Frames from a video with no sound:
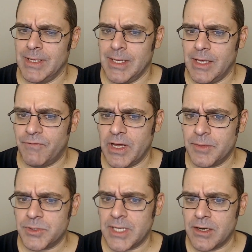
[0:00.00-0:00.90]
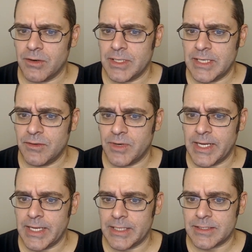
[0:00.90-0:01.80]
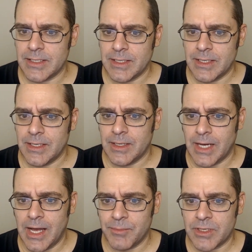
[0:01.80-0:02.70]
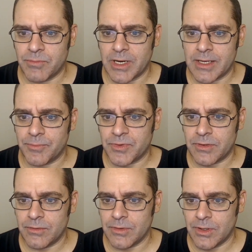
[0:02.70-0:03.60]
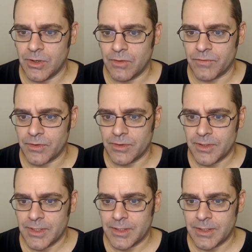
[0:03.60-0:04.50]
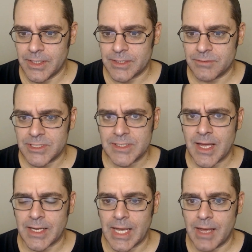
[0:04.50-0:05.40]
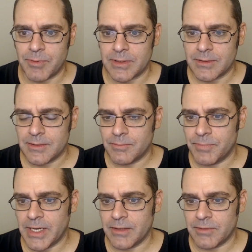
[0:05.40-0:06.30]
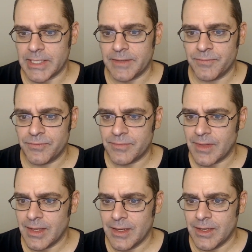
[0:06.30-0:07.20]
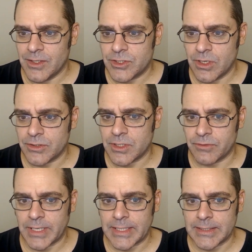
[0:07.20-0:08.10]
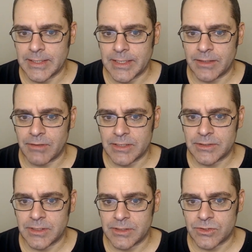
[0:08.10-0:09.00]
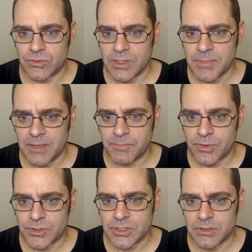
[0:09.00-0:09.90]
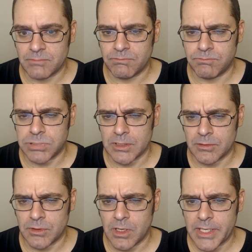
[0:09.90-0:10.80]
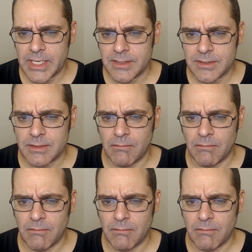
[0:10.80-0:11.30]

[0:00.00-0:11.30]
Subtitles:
If I upset her in any way, it's, I'm going to break up with you over this, which is not going to happen, by the way. She also regularly threatens to destroy my personal belongings,